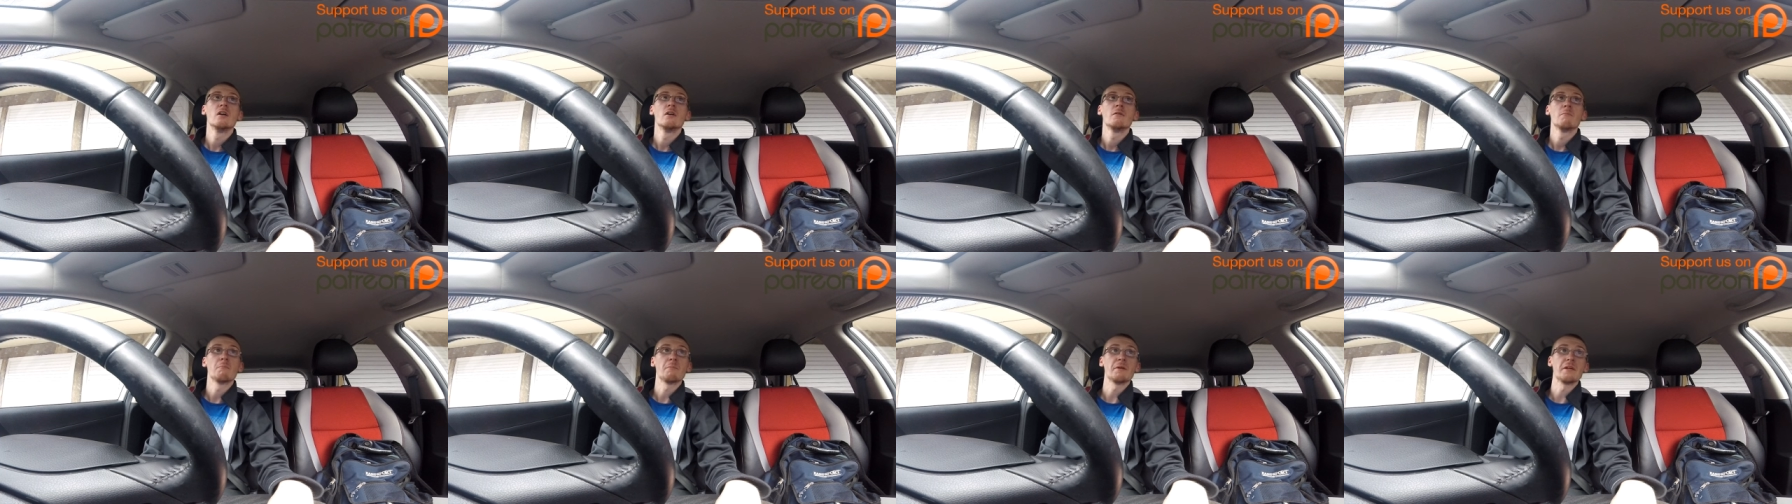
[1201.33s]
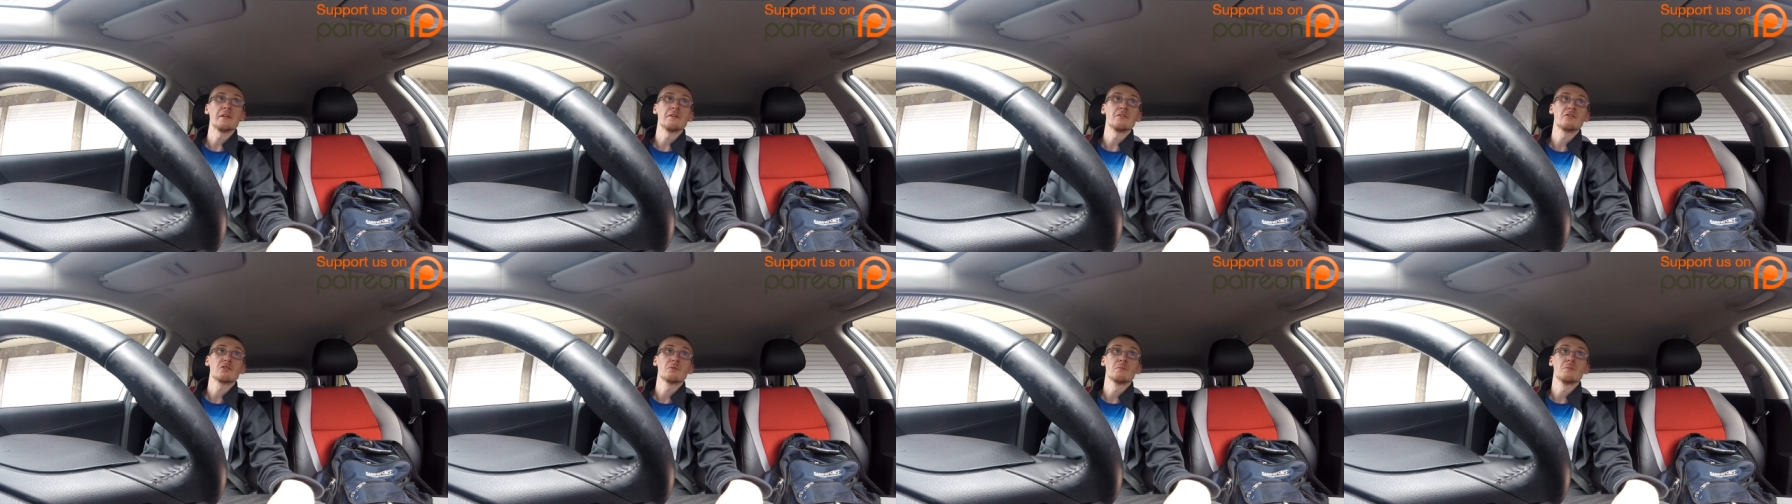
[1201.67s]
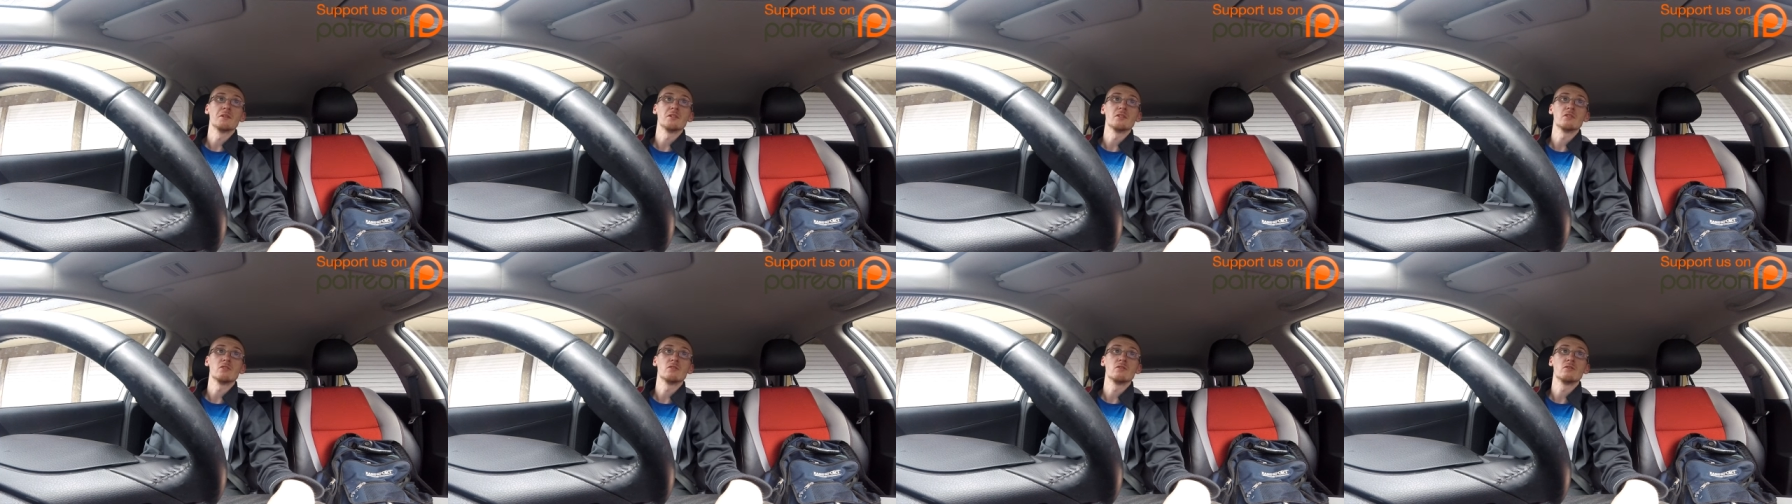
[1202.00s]
Being someone
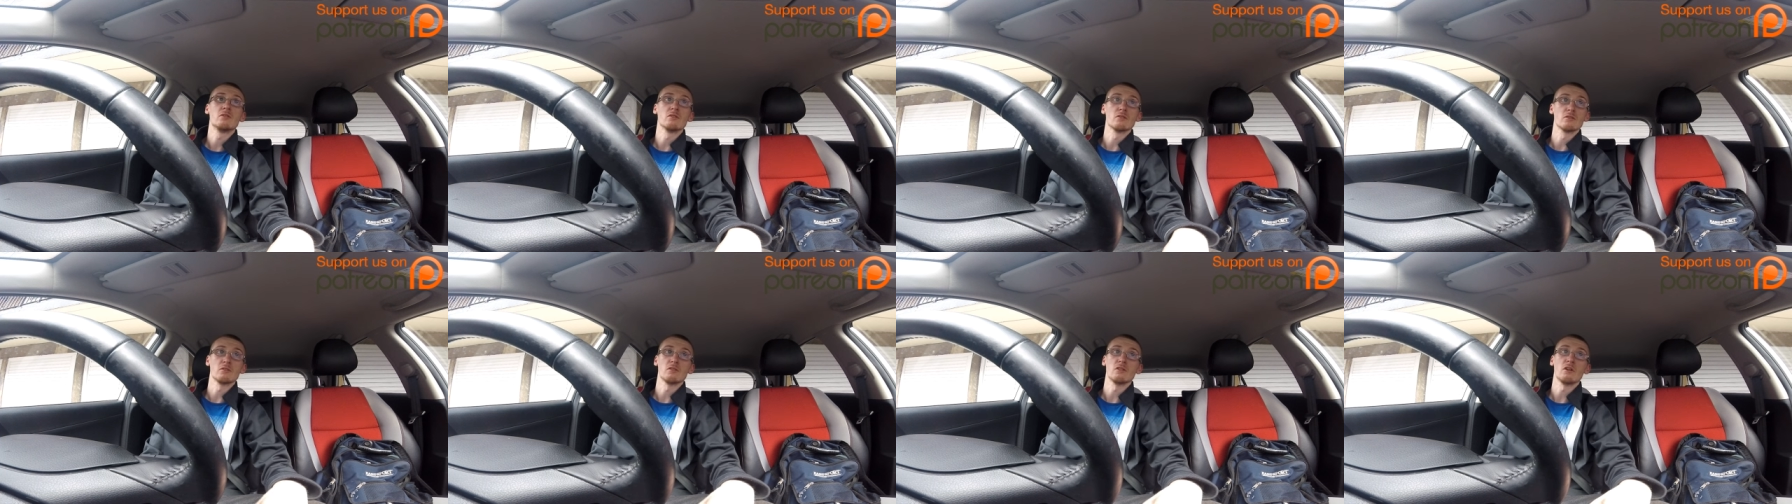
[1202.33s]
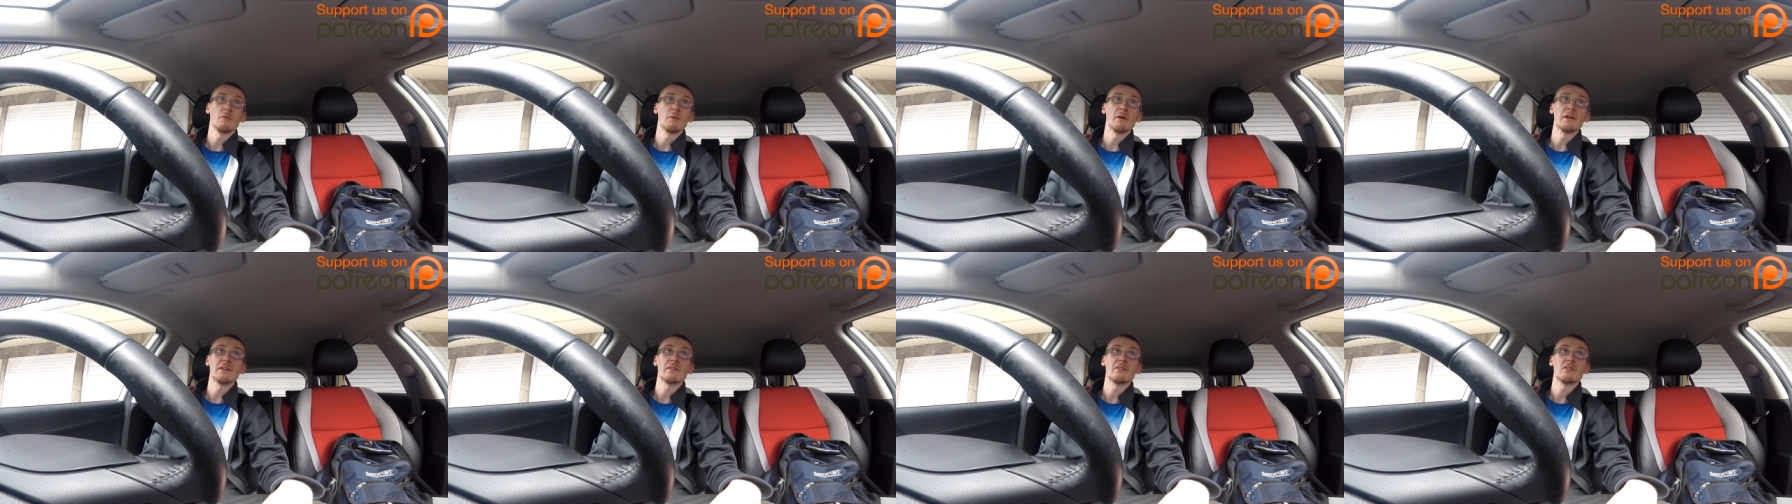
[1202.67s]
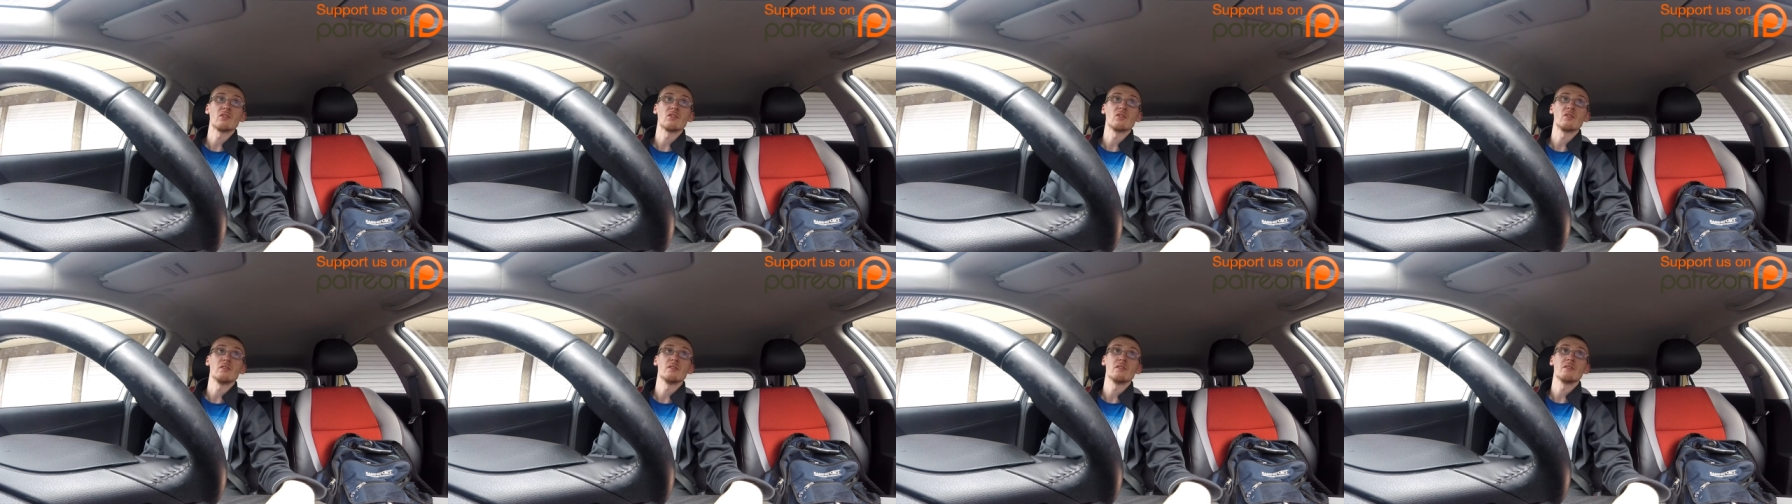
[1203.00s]
that doesn't know
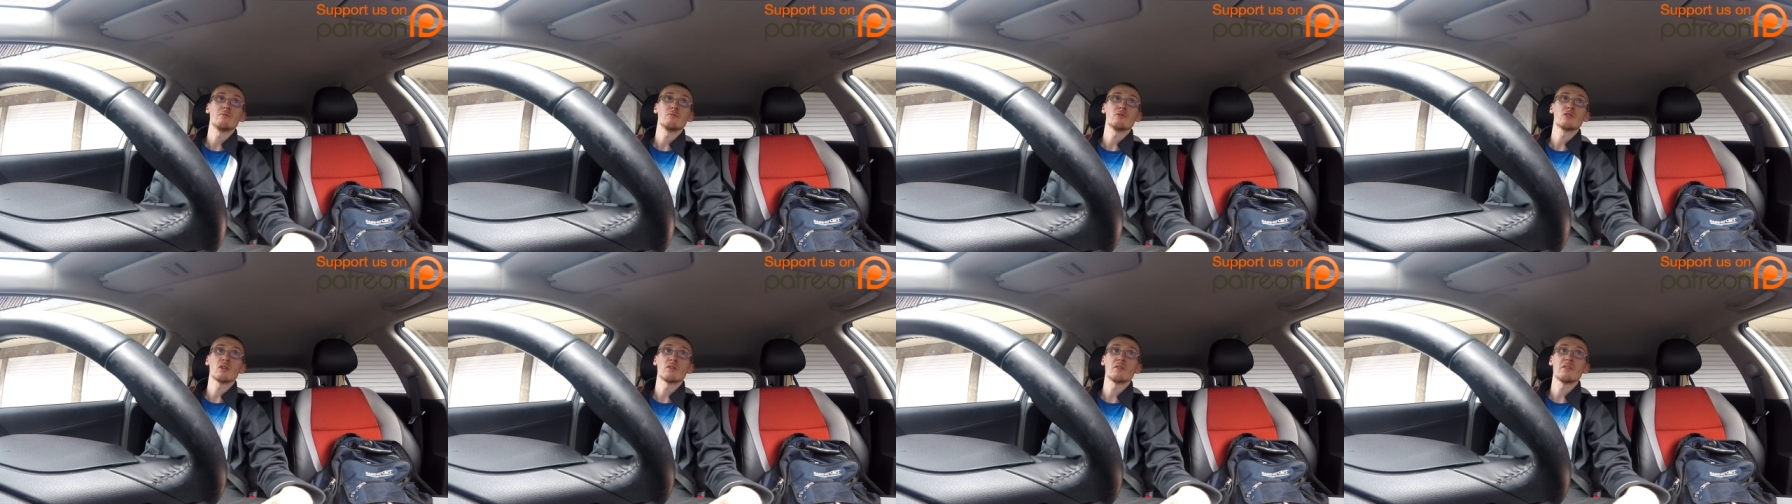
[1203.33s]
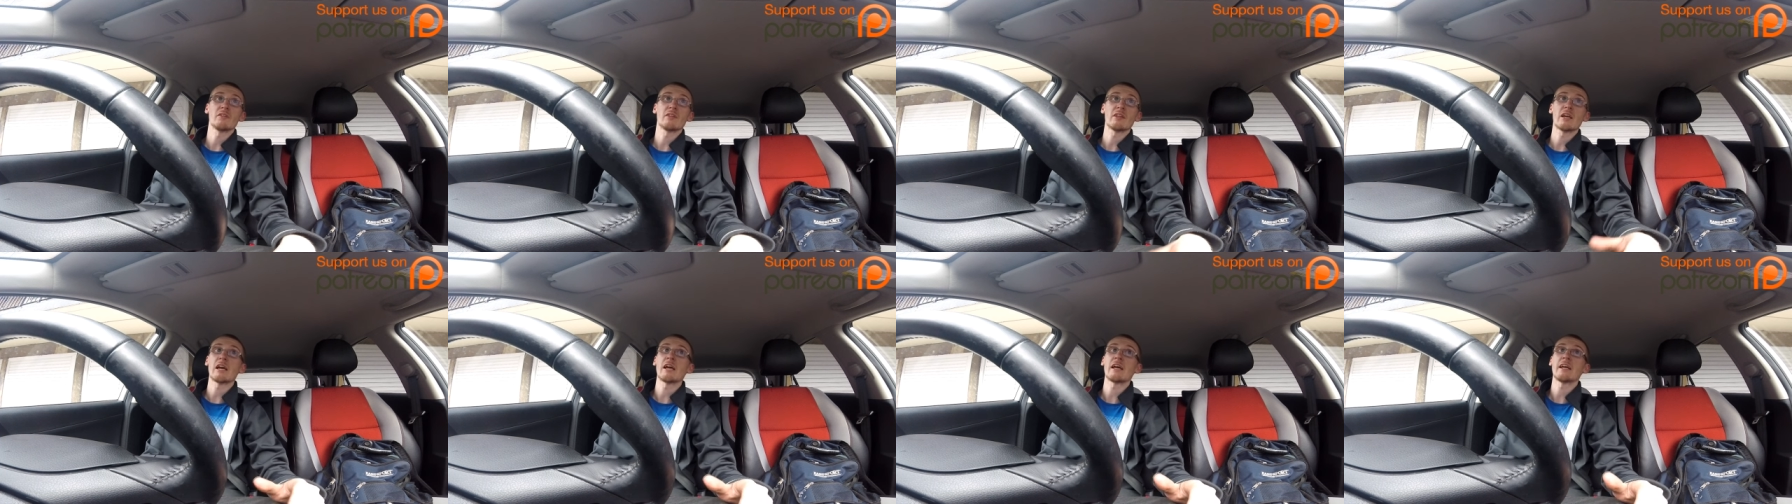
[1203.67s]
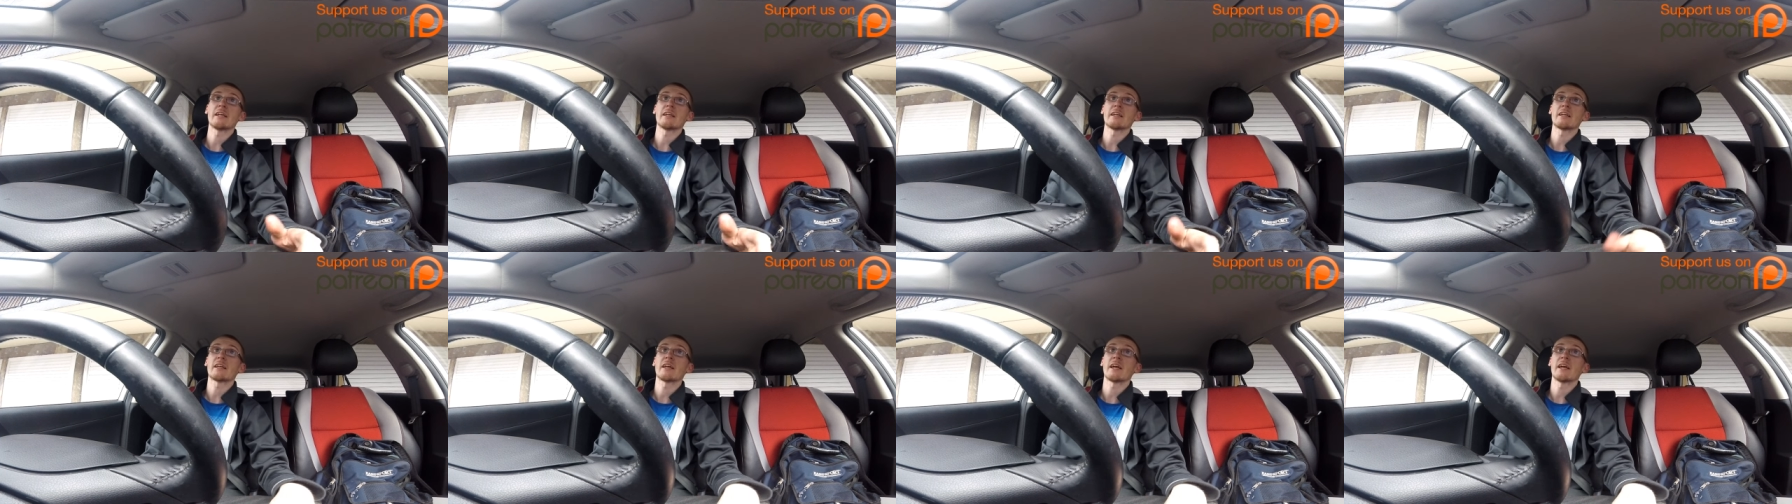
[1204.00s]
anything, and he was only there
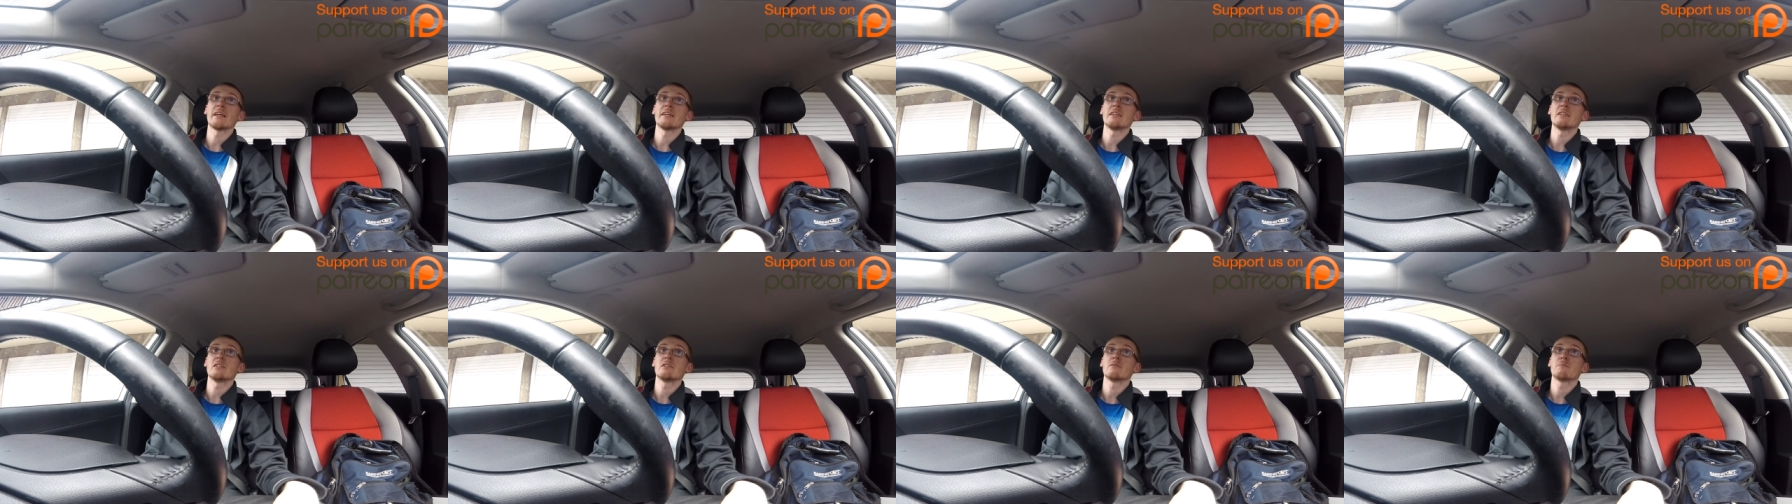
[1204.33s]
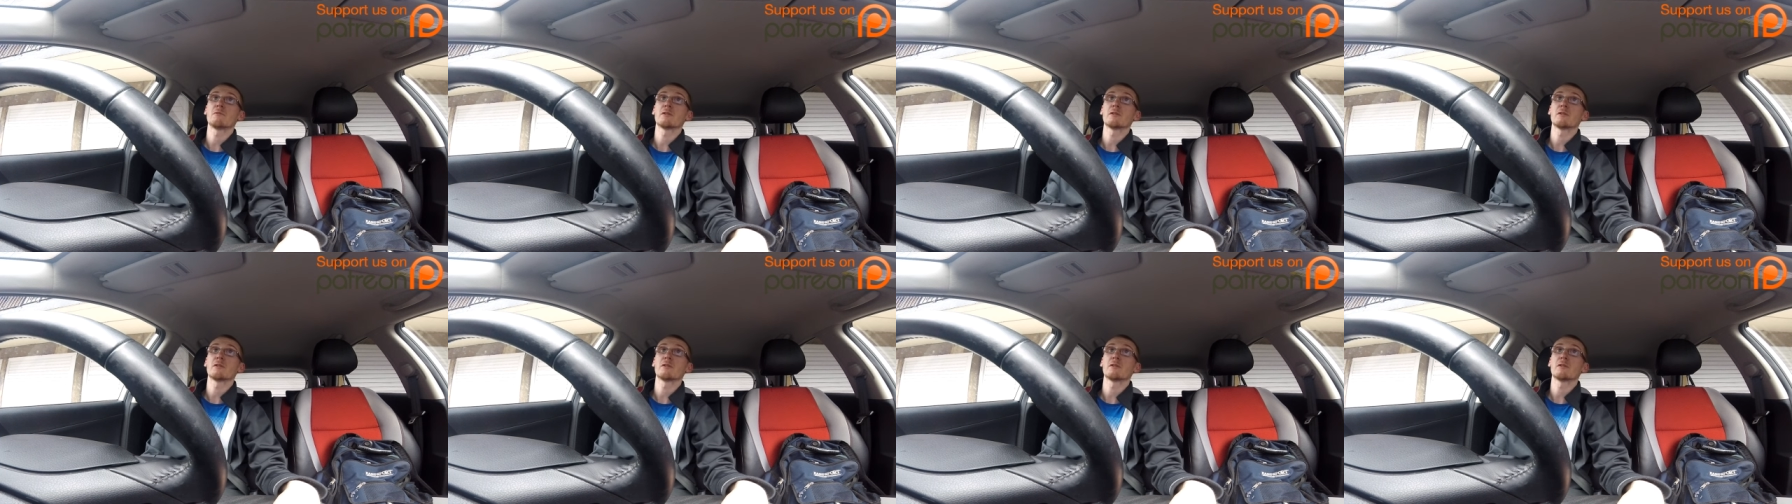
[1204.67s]
in case,